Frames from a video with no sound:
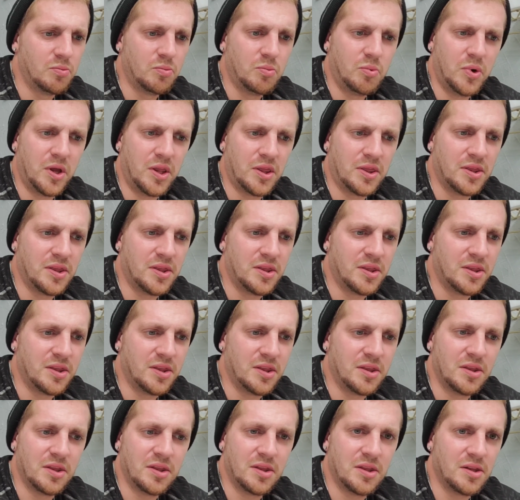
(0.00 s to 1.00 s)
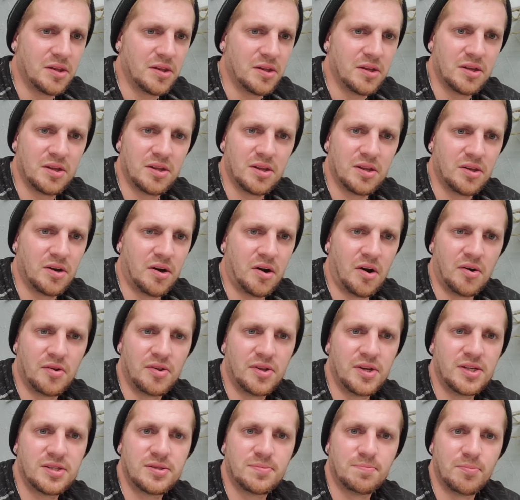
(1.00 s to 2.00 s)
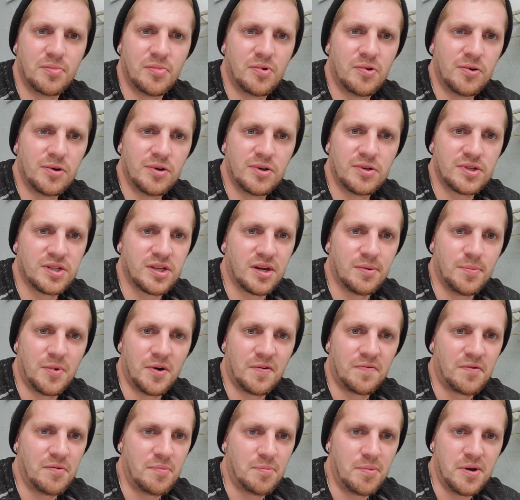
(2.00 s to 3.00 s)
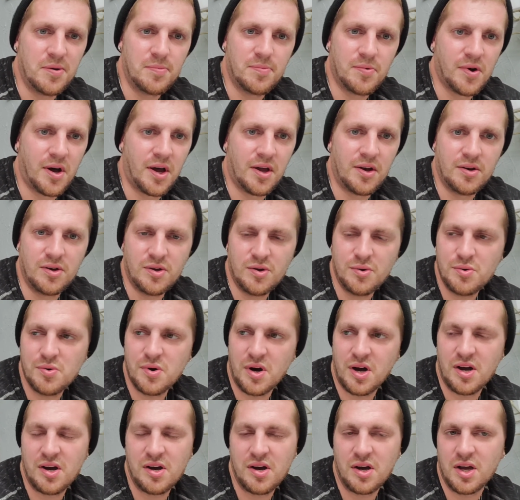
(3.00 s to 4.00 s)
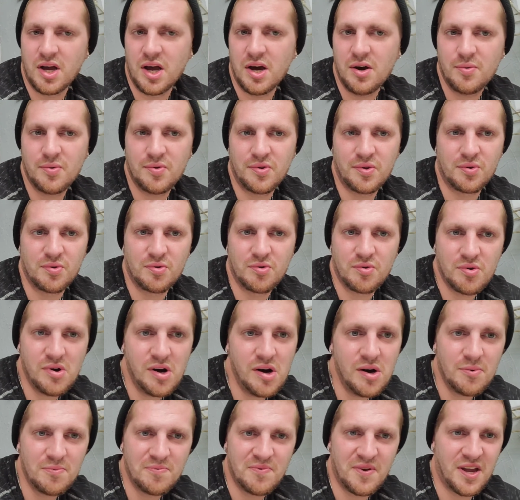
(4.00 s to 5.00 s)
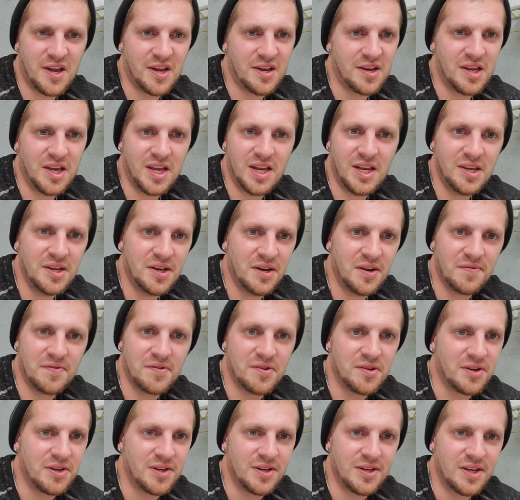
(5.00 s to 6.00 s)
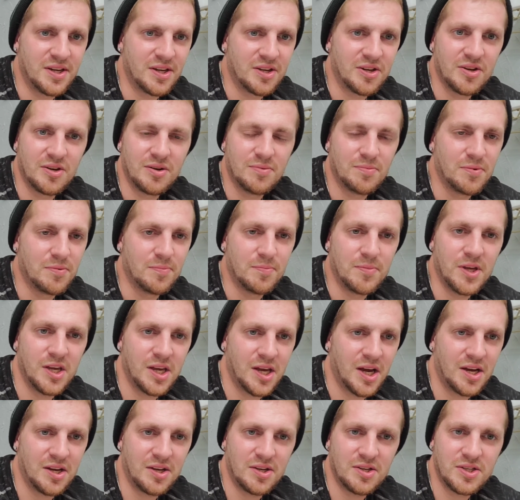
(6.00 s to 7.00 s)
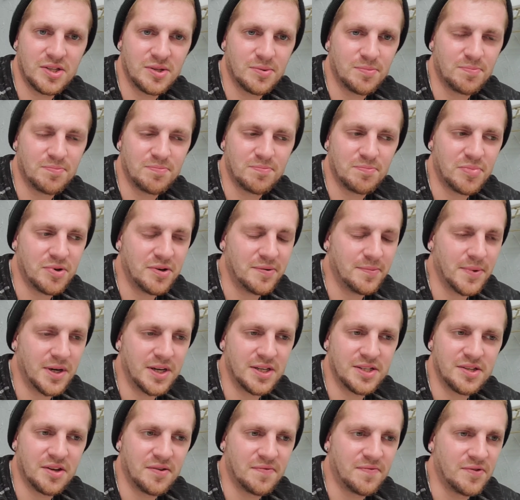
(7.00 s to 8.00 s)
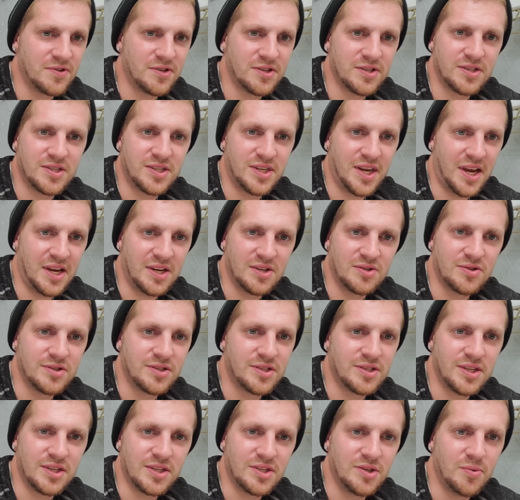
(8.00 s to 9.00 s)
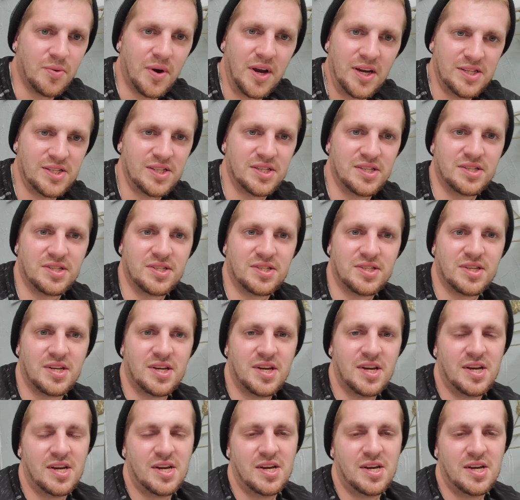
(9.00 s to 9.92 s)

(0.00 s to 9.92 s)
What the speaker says: when all these murders come up for people I knew, I hung out with and grew up, man, any of it, it could have been me. I used to put myself in just dangerous situations.